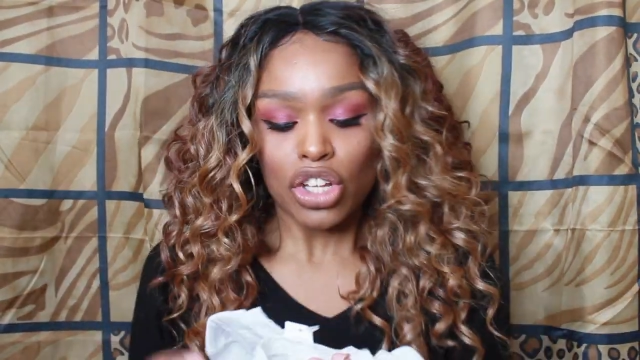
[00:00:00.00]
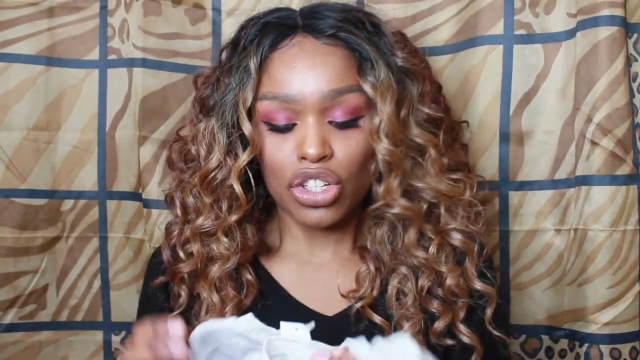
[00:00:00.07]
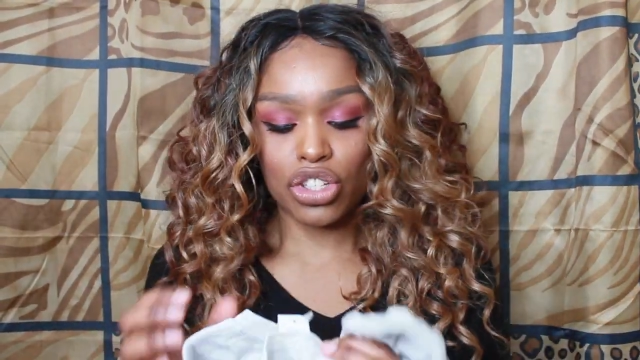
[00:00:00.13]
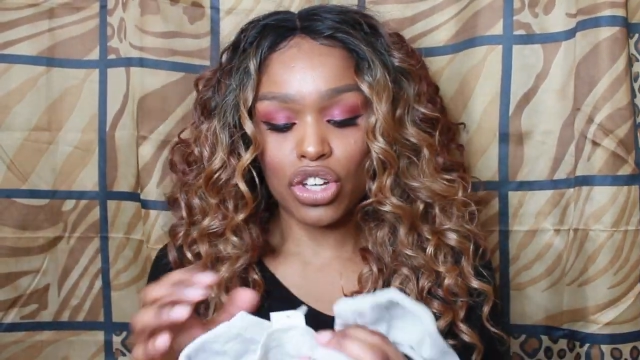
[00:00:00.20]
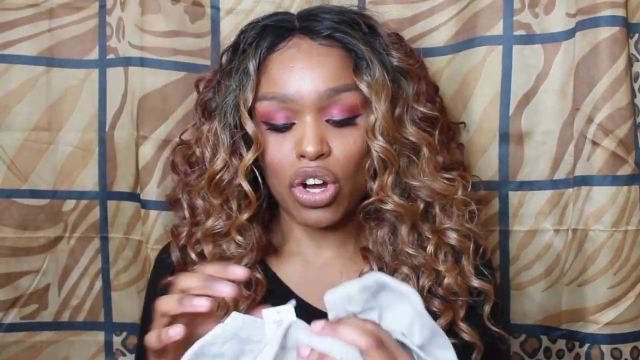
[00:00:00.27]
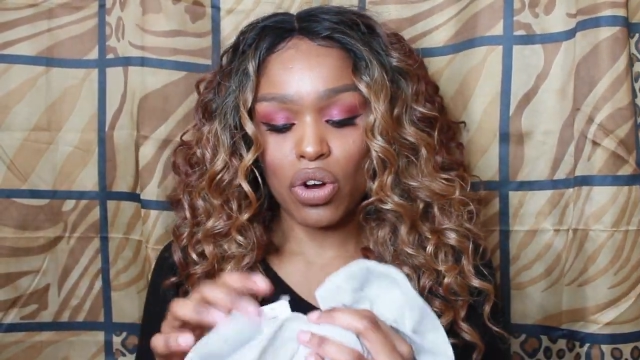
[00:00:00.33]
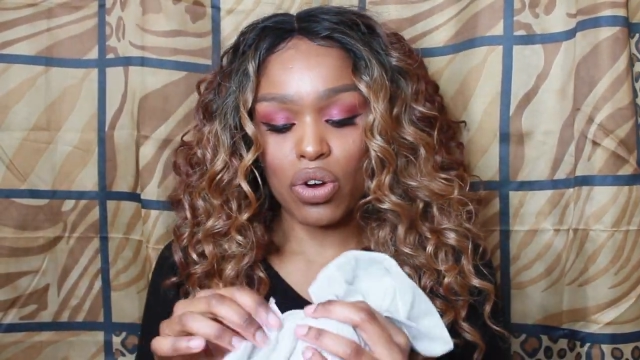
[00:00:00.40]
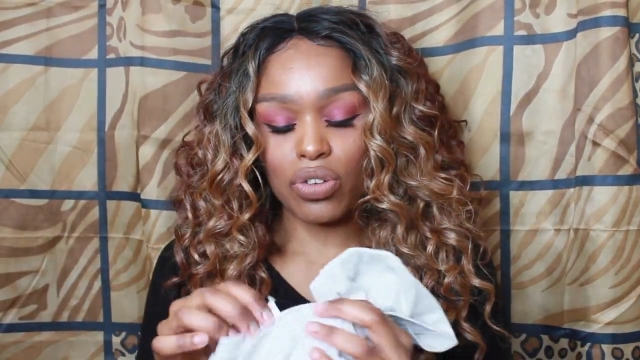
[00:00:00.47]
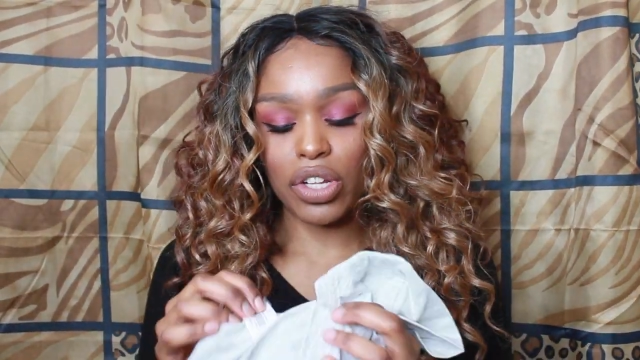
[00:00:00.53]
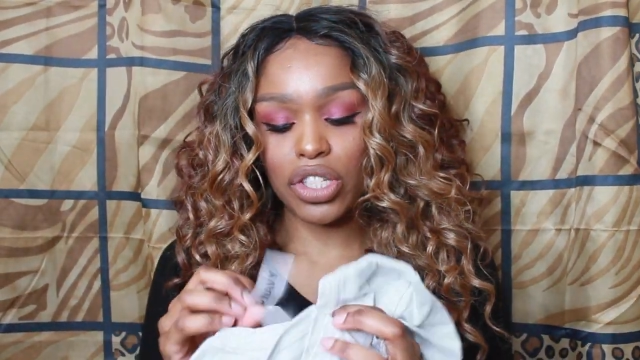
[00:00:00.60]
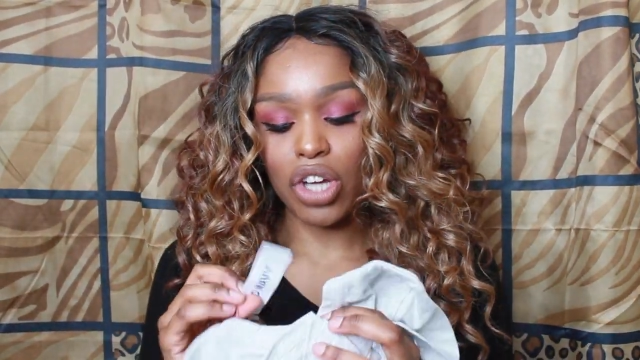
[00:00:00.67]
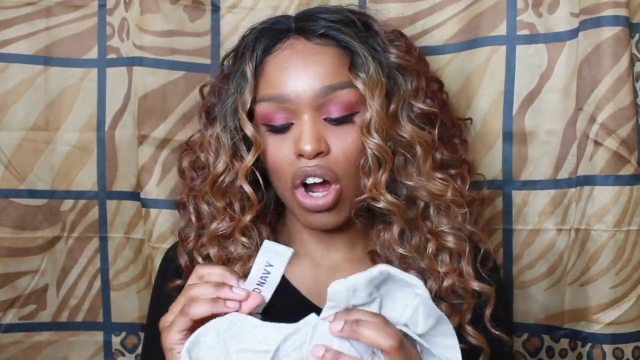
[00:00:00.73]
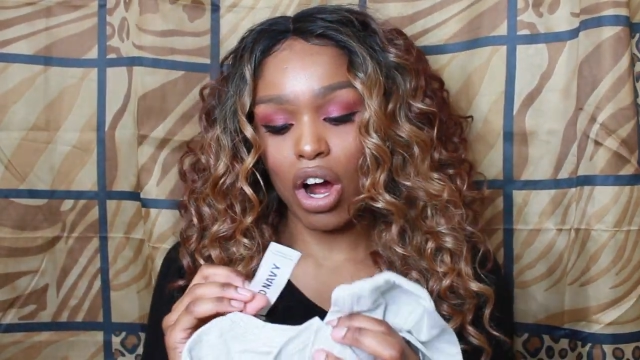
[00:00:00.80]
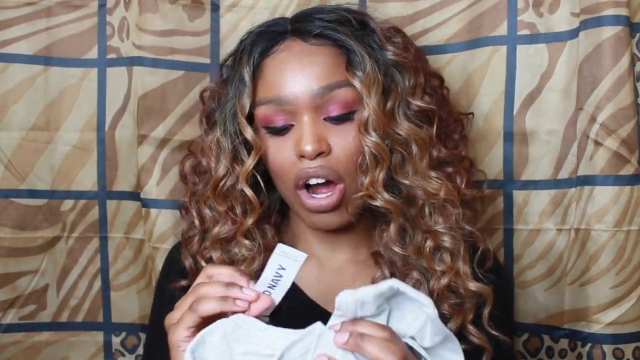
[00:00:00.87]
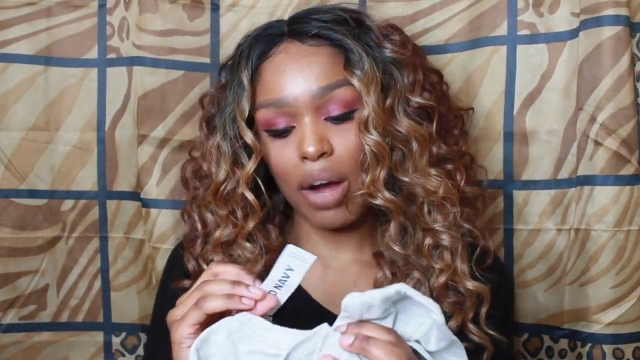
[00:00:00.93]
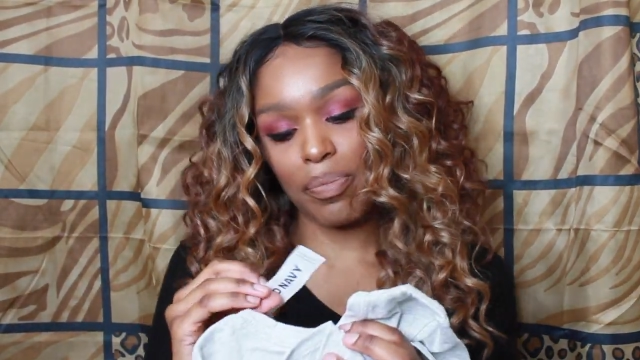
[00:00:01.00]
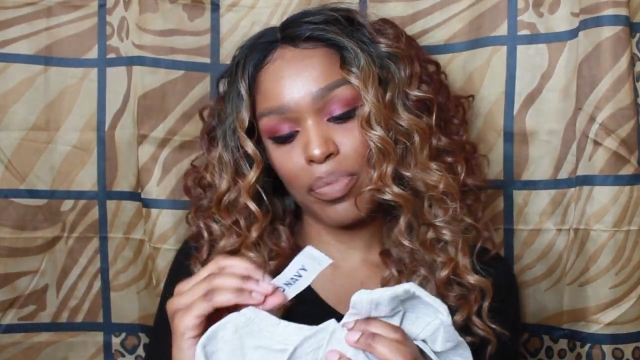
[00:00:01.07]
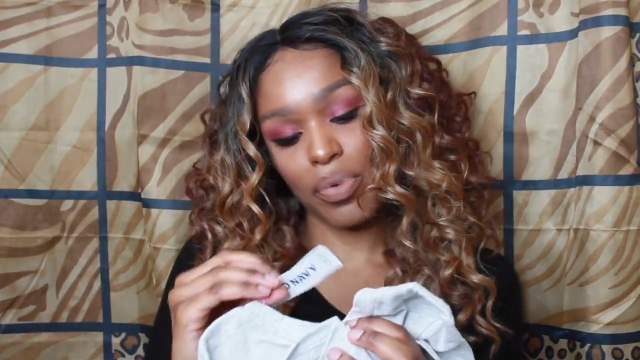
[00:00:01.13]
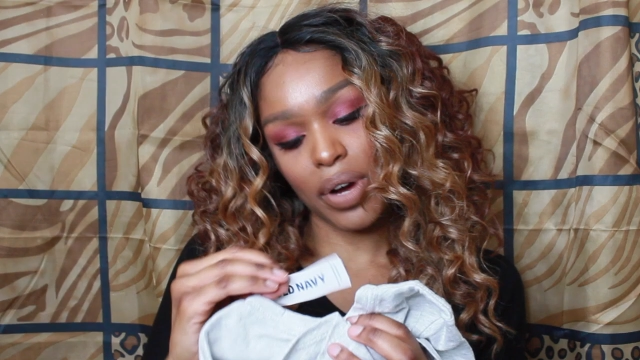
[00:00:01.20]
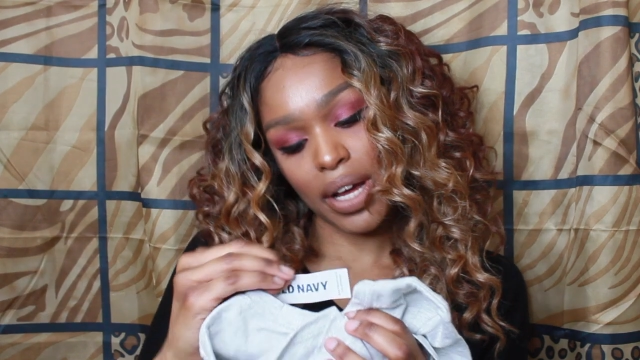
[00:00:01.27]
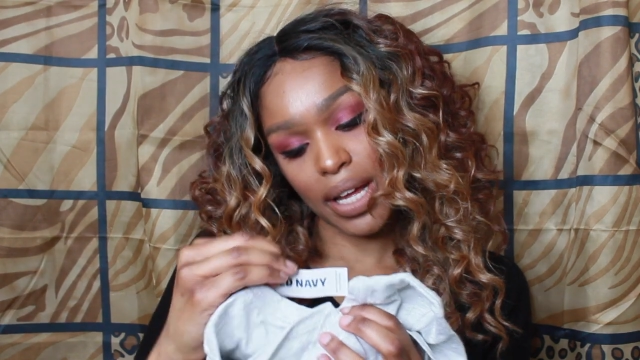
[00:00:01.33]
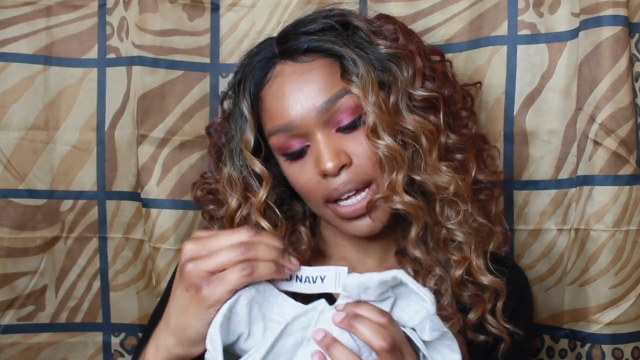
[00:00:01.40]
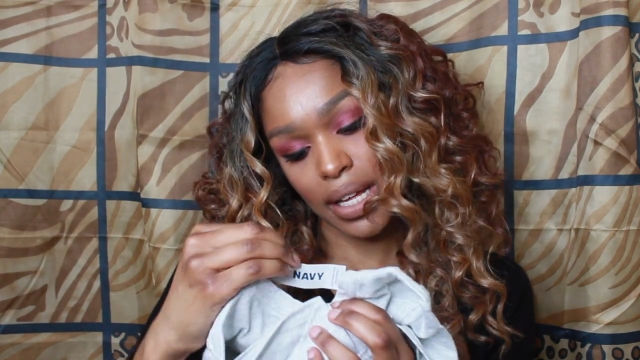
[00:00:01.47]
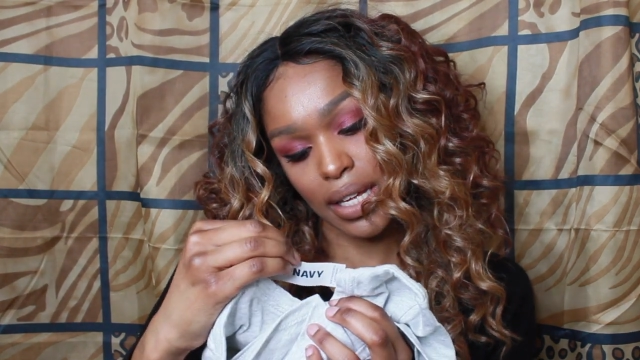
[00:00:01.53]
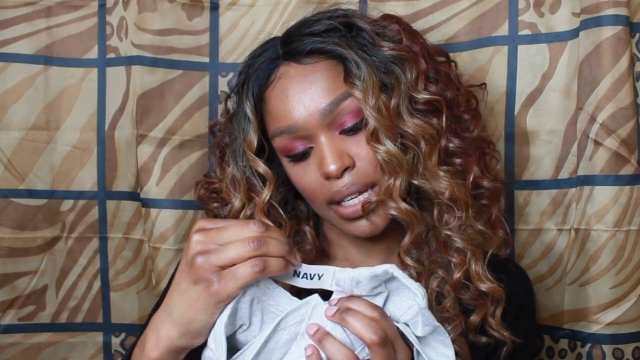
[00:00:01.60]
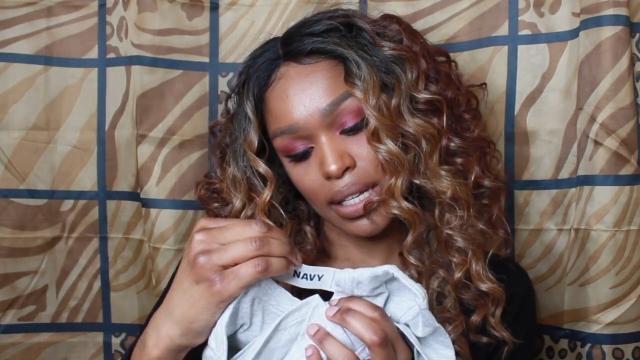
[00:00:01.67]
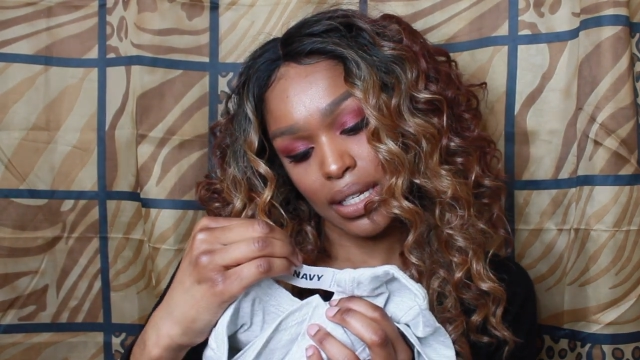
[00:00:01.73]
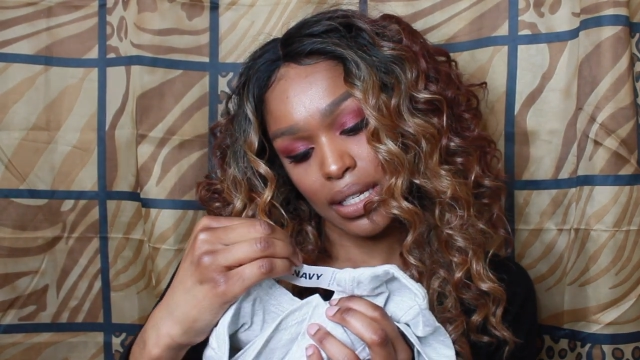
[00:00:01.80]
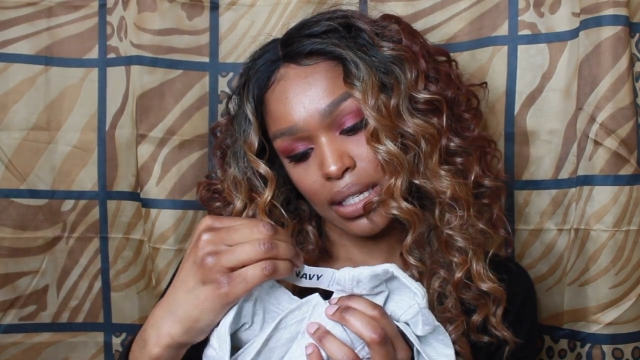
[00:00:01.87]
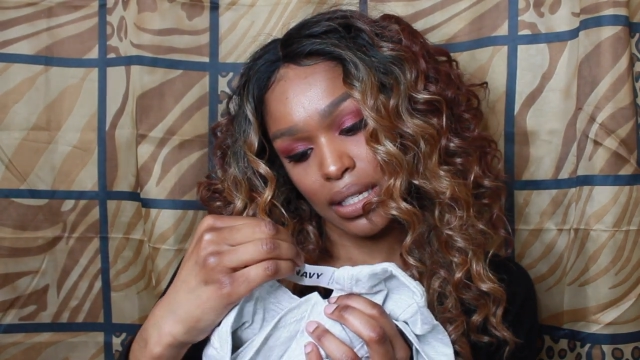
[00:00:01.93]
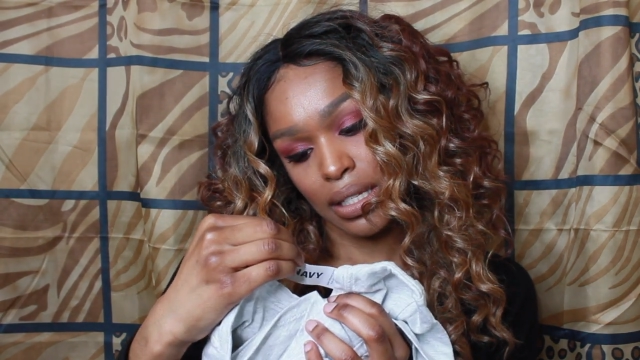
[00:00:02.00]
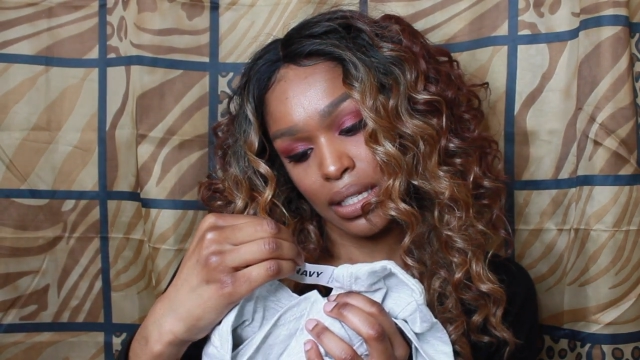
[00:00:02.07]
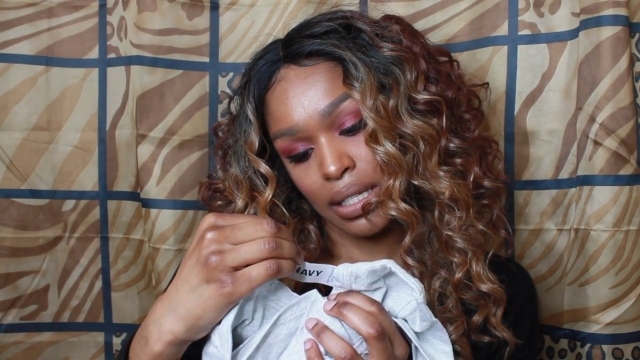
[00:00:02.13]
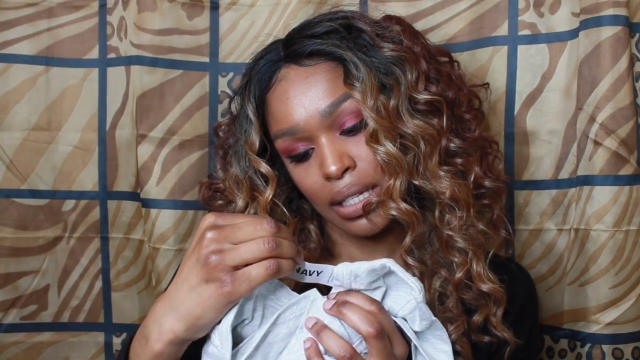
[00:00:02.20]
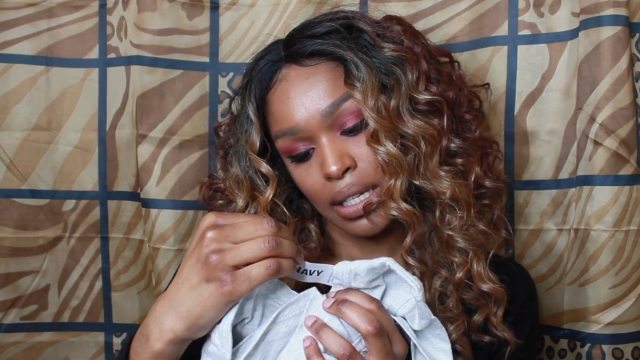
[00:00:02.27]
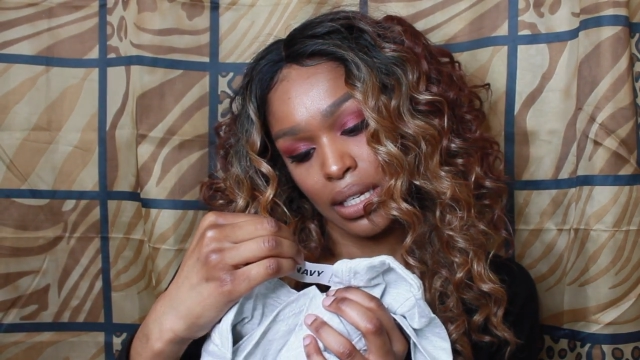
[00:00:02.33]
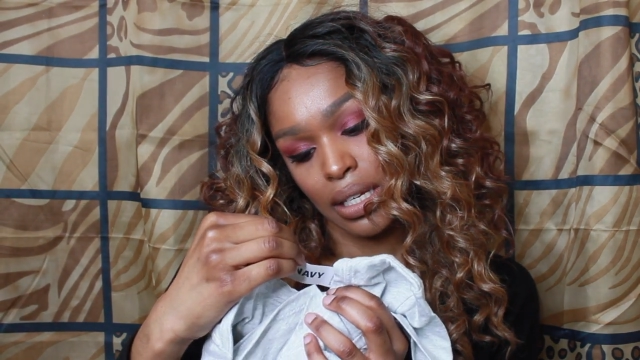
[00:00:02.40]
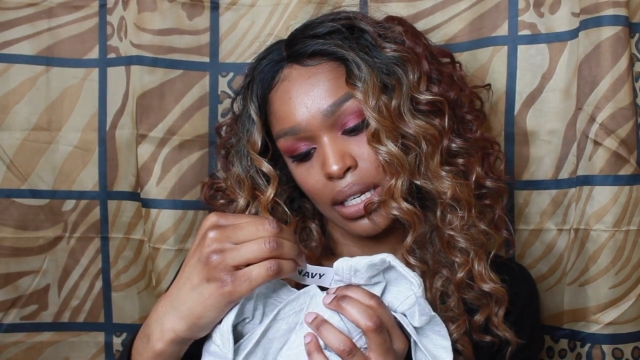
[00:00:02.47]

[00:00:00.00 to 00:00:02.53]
So the top was,